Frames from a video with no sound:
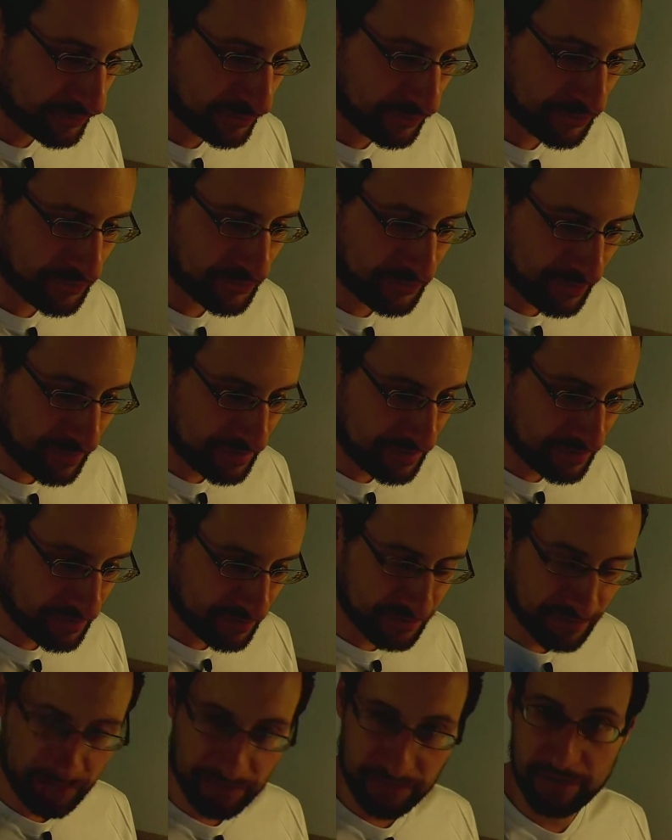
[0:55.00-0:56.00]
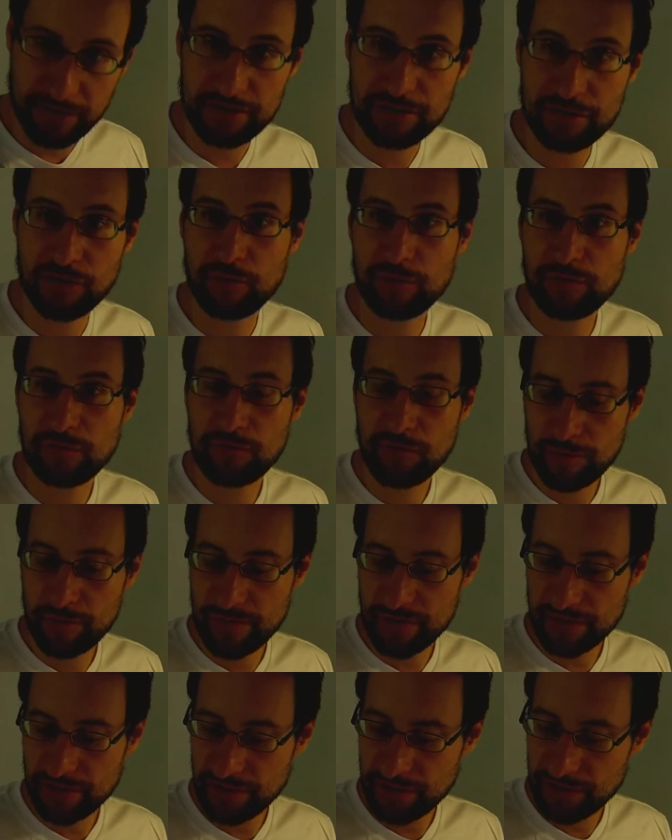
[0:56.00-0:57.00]
a fan in global
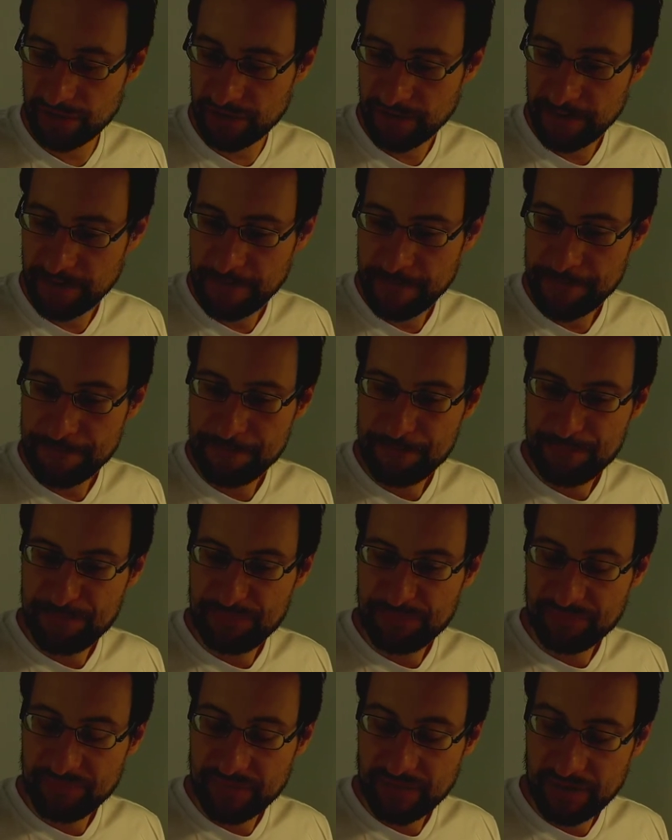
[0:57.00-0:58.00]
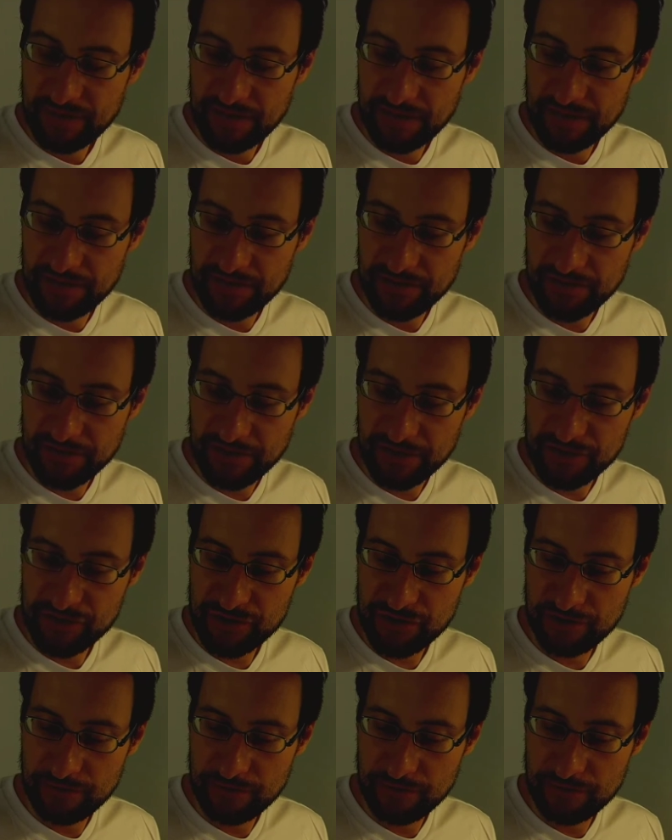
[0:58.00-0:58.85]
warming and such.